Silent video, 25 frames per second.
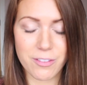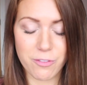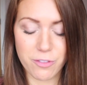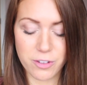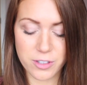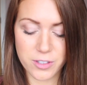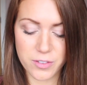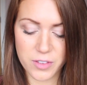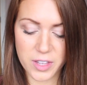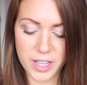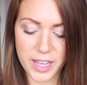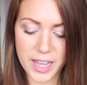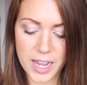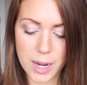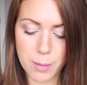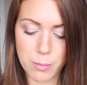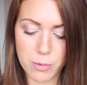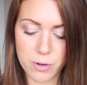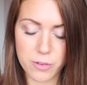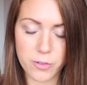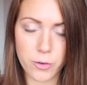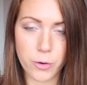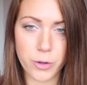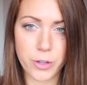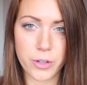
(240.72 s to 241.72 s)
in front of the
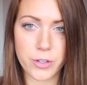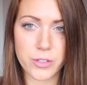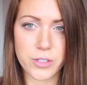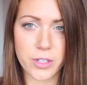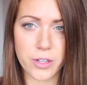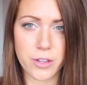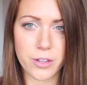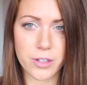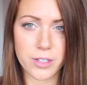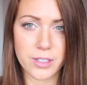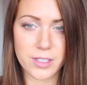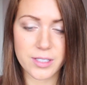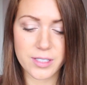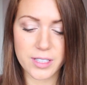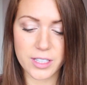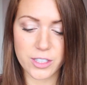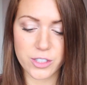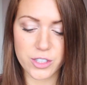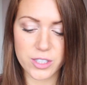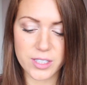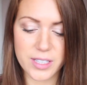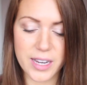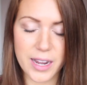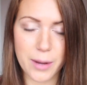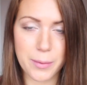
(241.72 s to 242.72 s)
camera for you so you can see
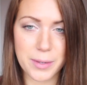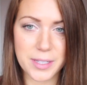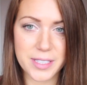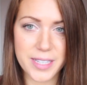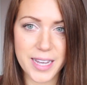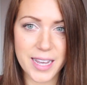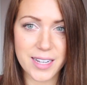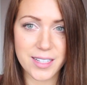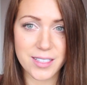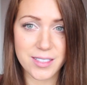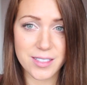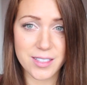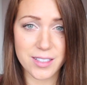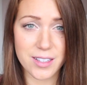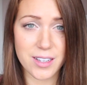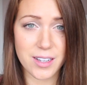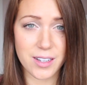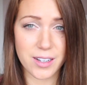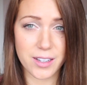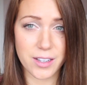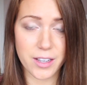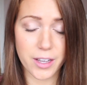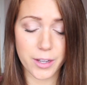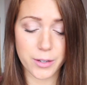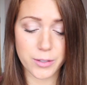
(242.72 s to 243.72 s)
just how intense the
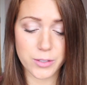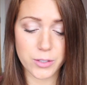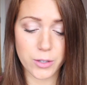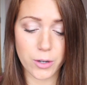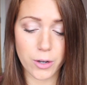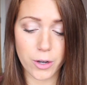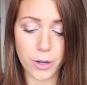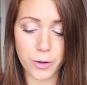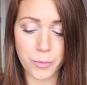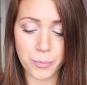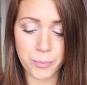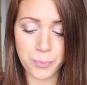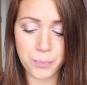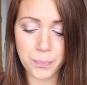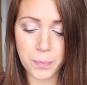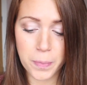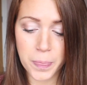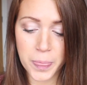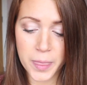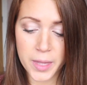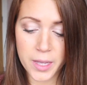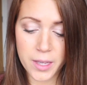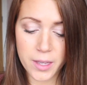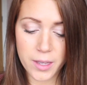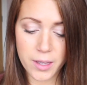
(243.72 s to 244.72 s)
colour goes on.
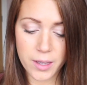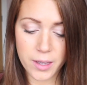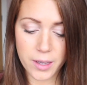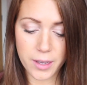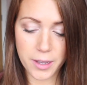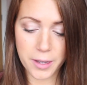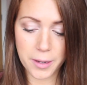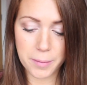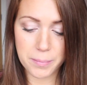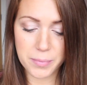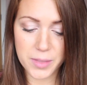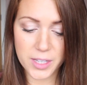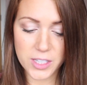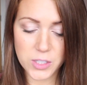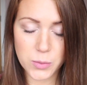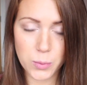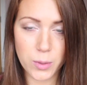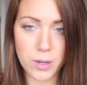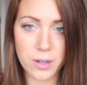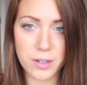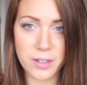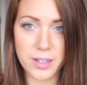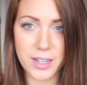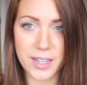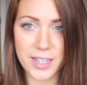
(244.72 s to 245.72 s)
This
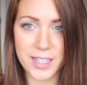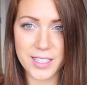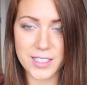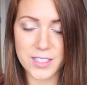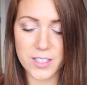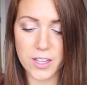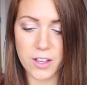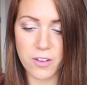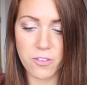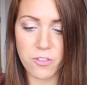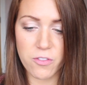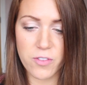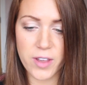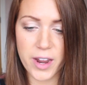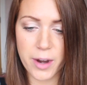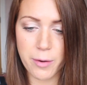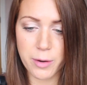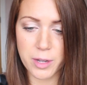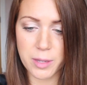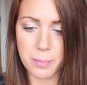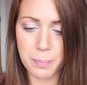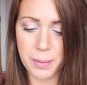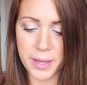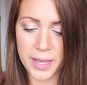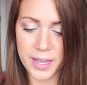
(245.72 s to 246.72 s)
one is a
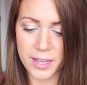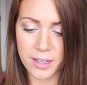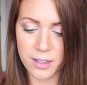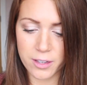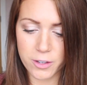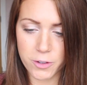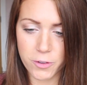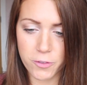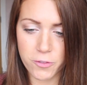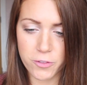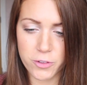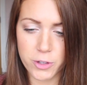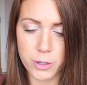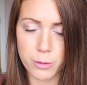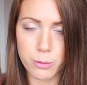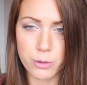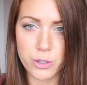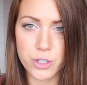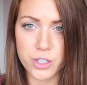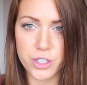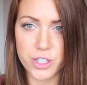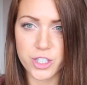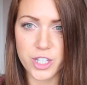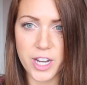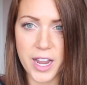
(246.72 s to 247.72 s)
very pink
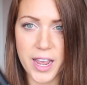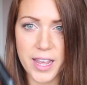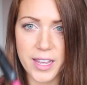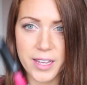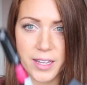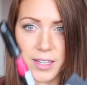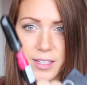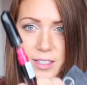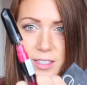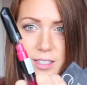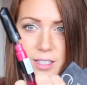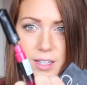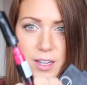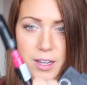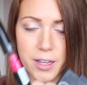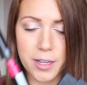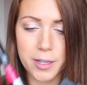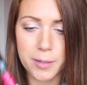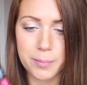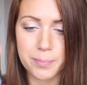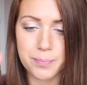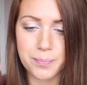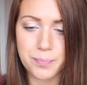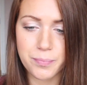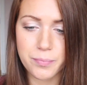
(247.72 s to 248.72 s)
fuchsia shade.
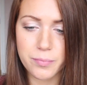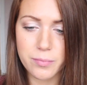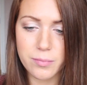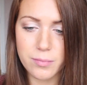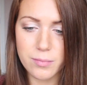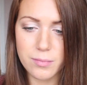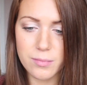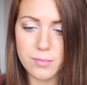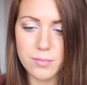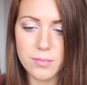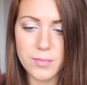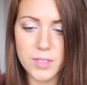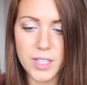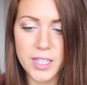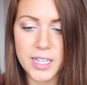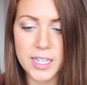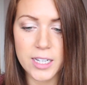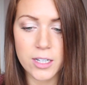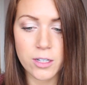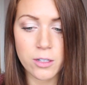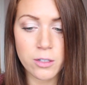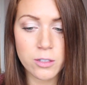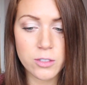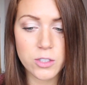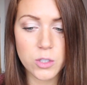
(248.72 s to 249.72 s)

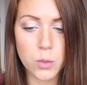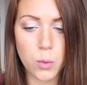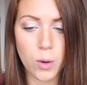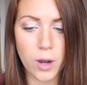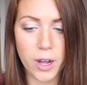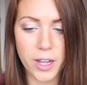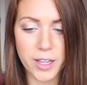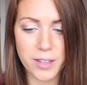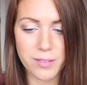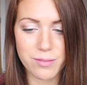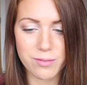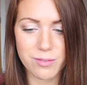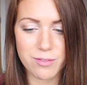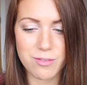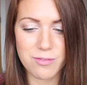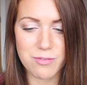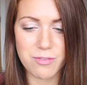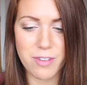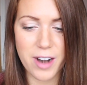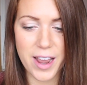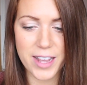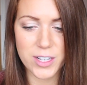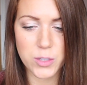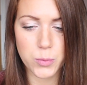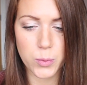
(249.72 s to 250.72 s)
It looks quite
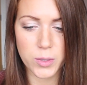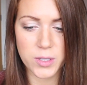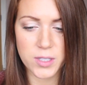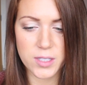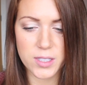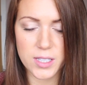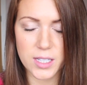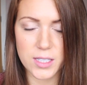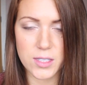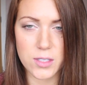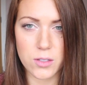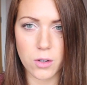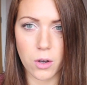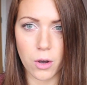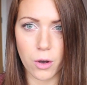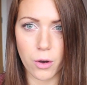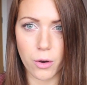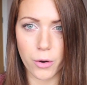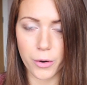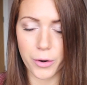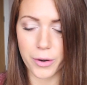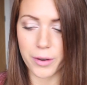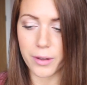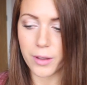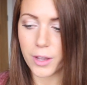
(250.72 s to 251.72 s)
red once it's
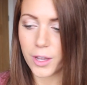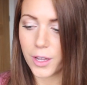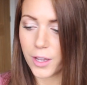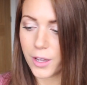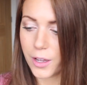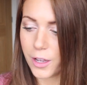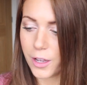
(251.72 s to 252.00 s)
on,